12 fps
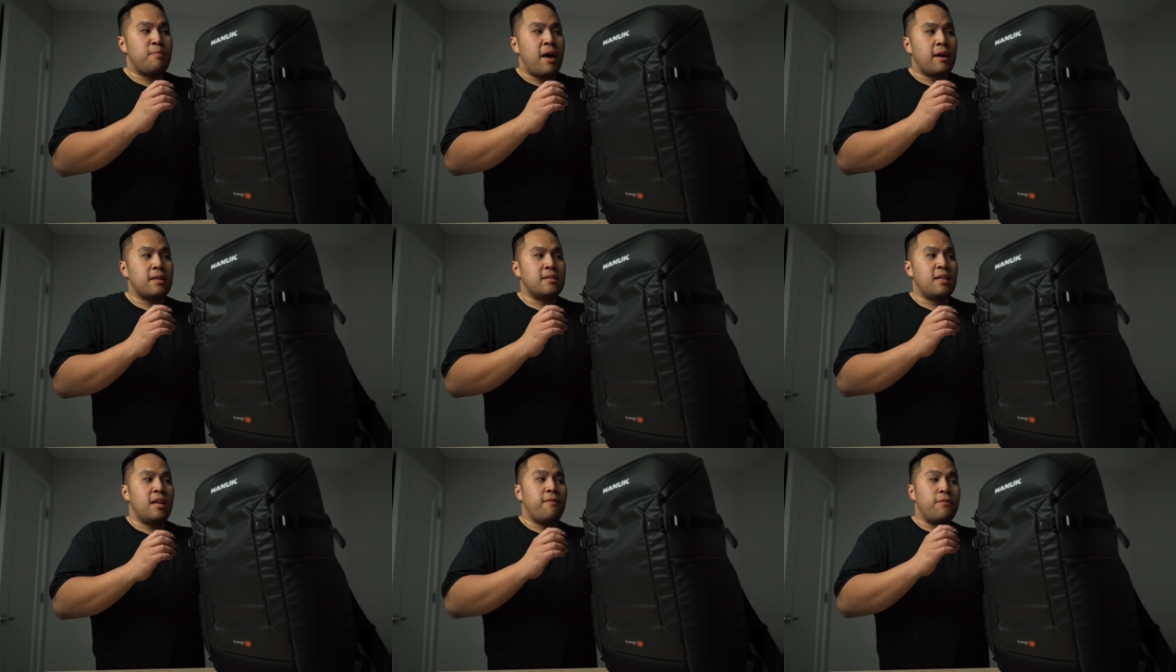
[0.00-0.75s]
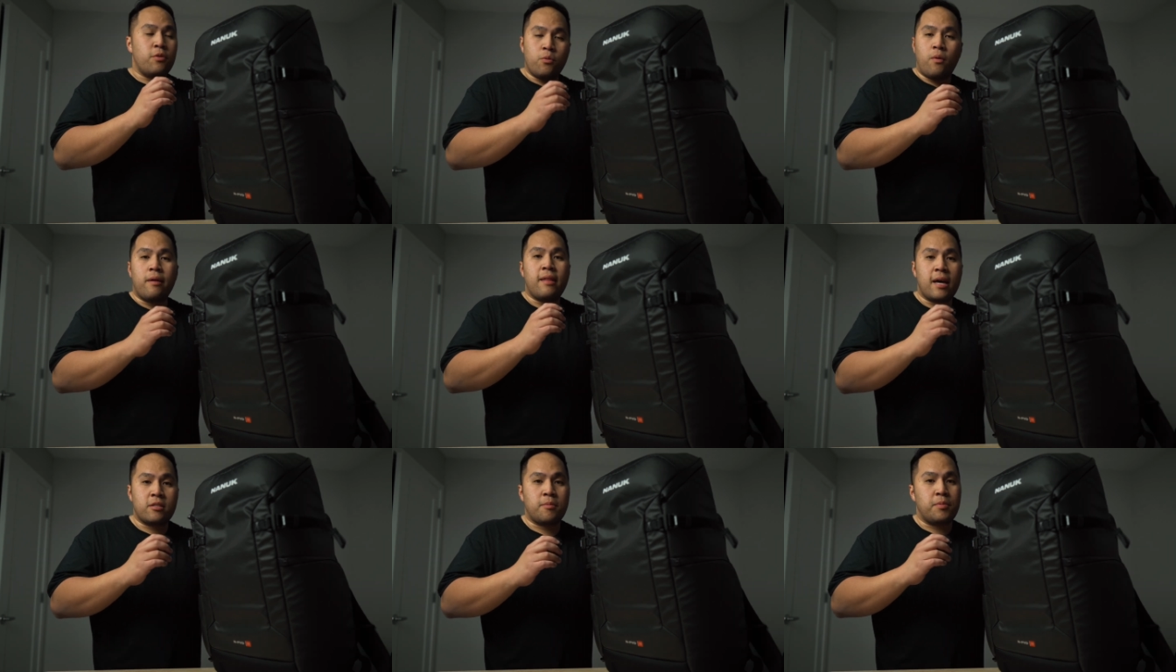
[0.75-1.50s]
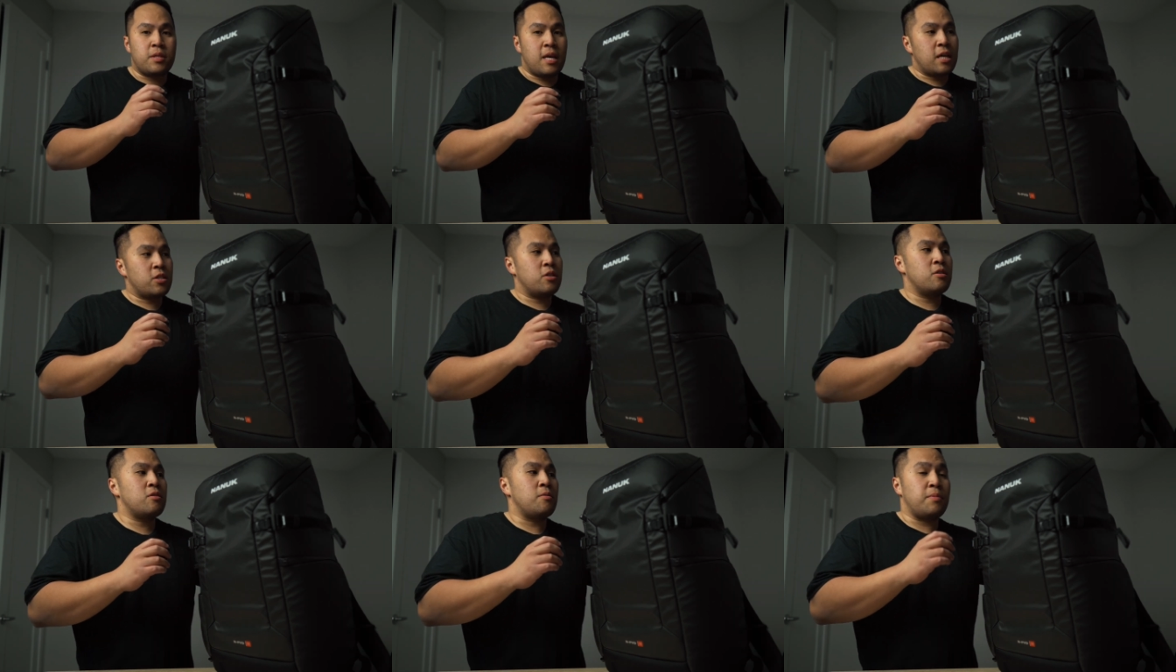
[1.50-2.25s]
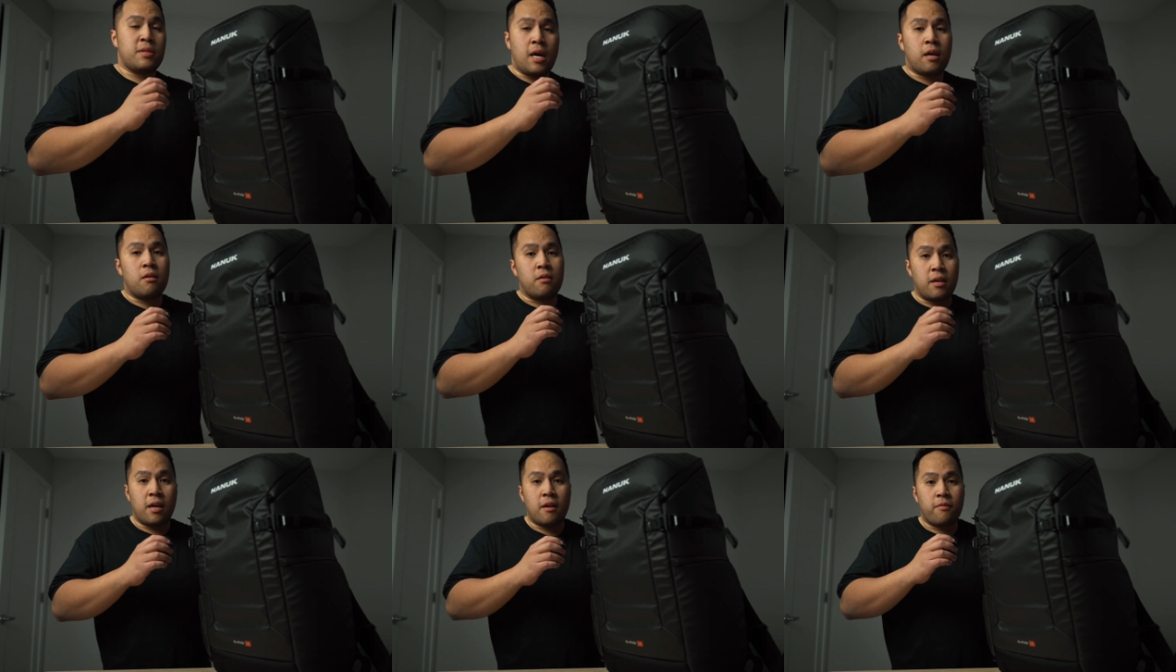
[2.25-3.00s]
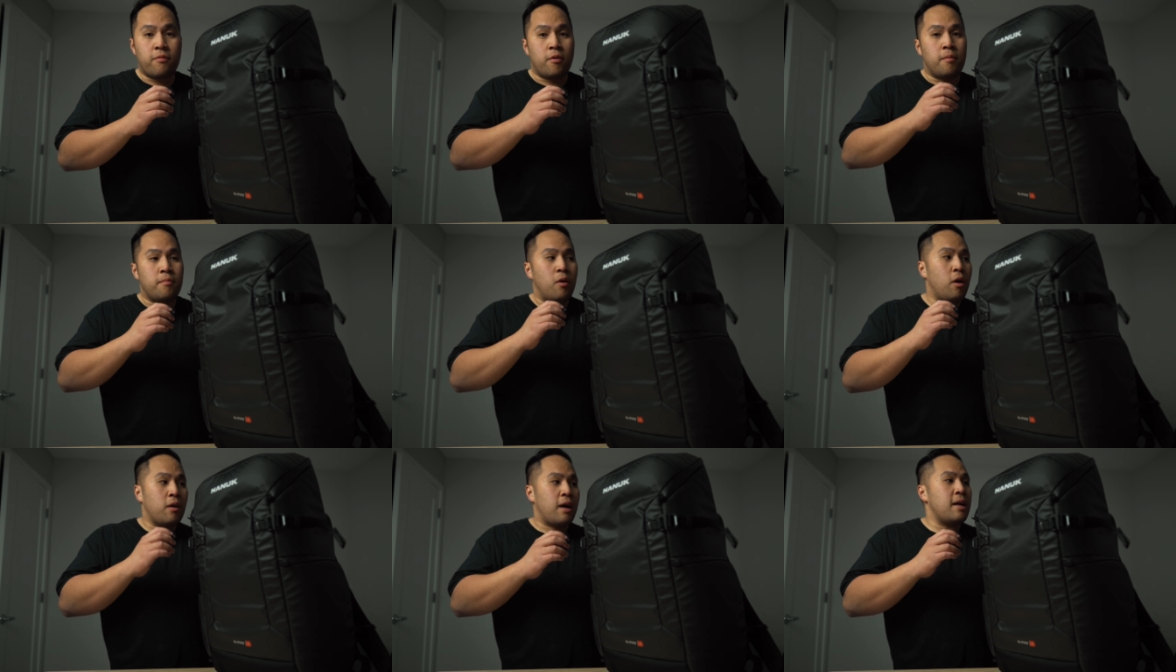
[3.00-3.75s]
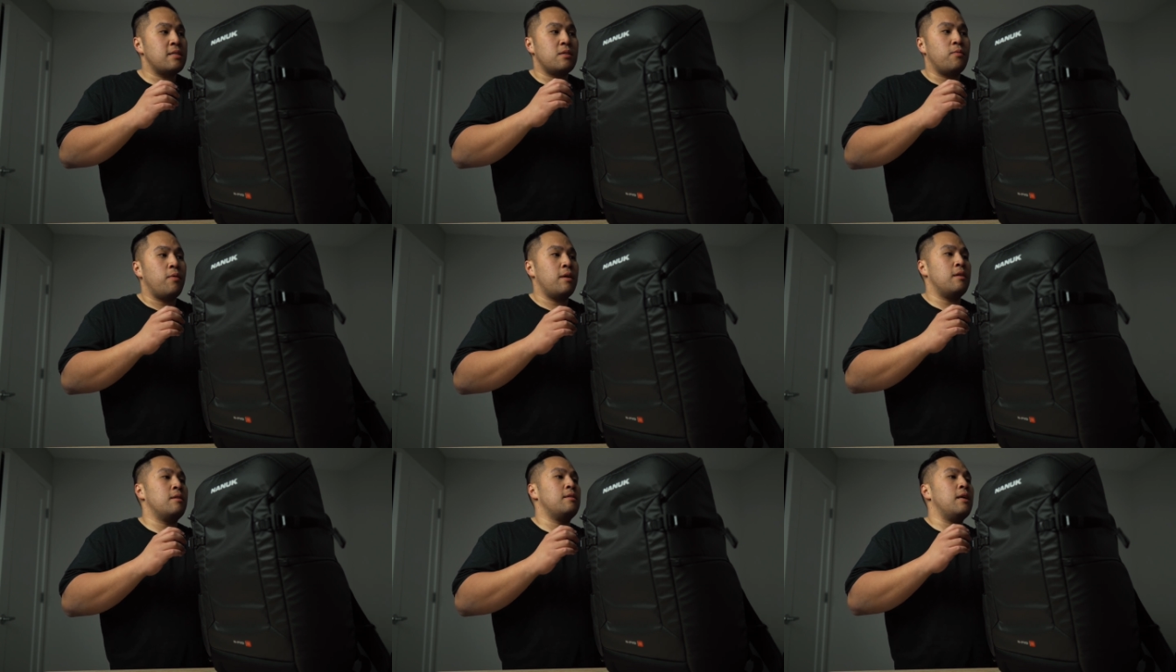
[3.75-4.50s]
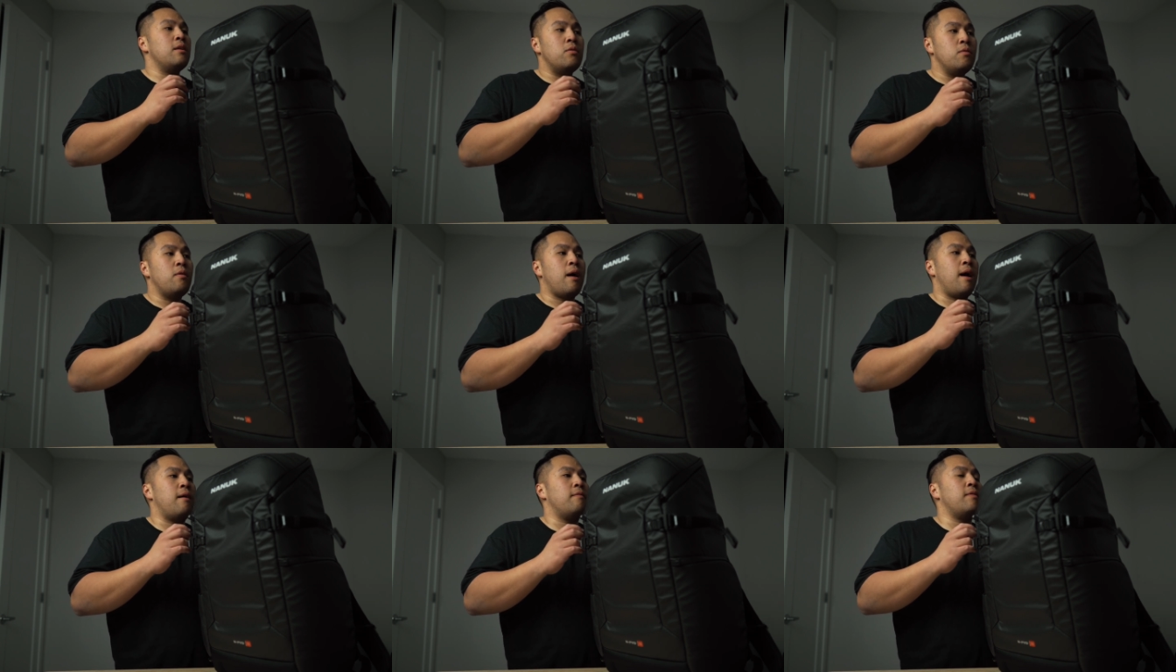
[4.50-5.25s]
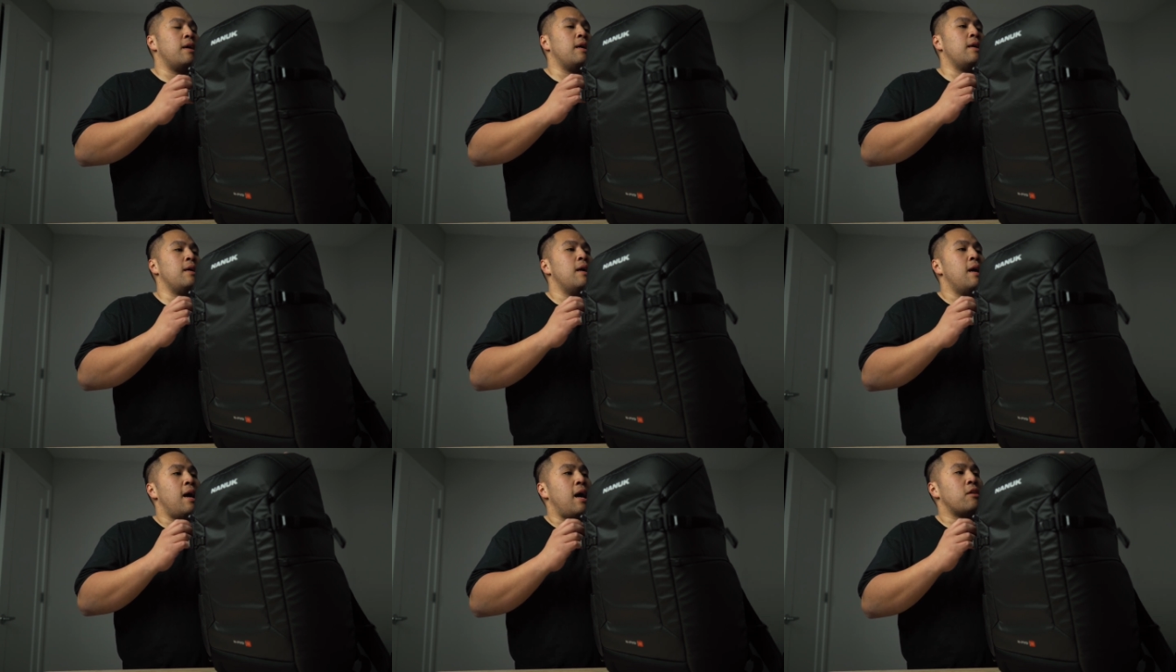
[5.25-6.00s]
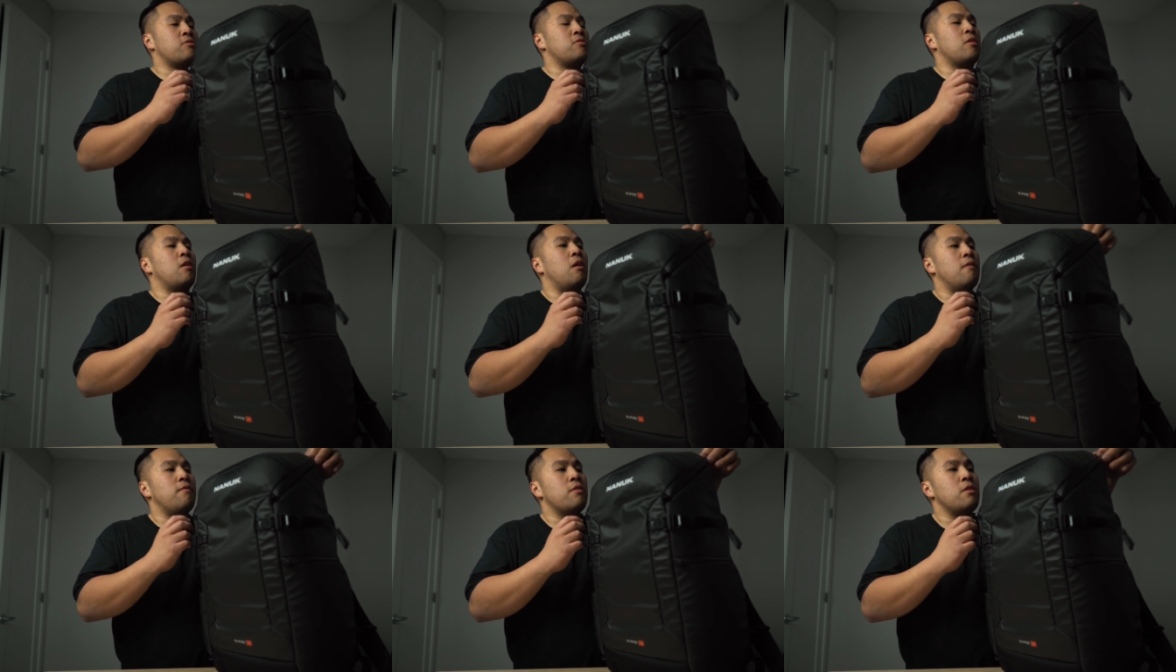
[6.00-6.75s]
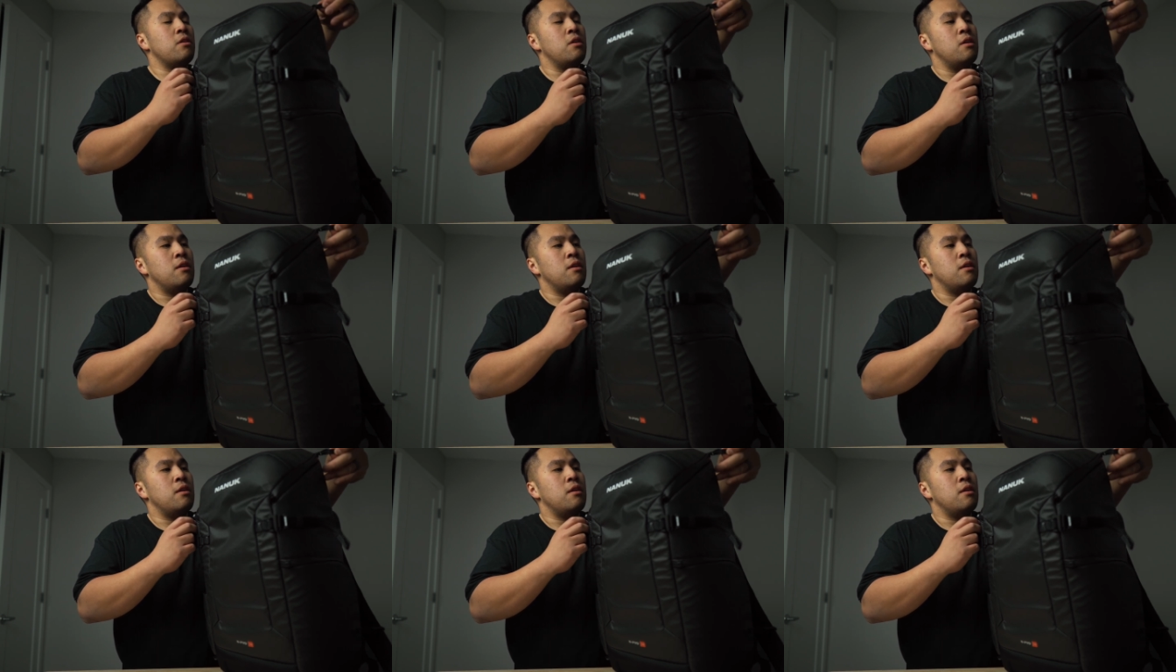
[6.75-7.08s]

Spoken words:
bag is that if you want extra protection to protect your gear from all kinds of weather, they do have a extra cover